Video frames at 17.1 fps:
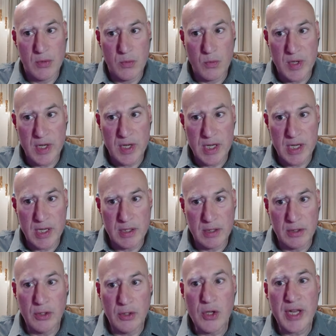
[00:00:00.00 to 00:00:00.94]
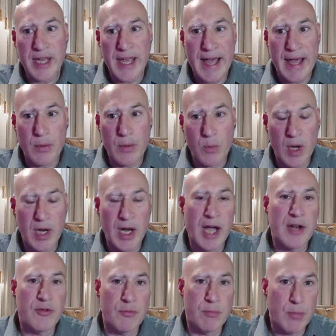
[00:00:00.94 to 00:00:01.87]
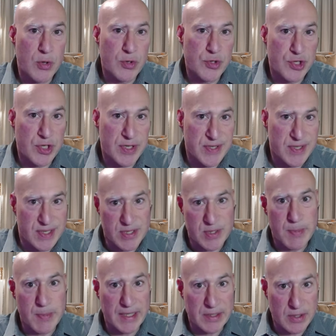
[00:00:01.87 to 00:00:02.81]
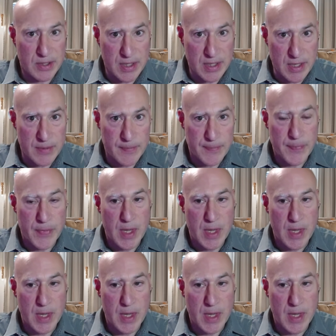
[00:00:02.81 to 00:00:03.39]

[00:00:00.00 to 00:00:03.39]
we look at what kind of motion is expected there.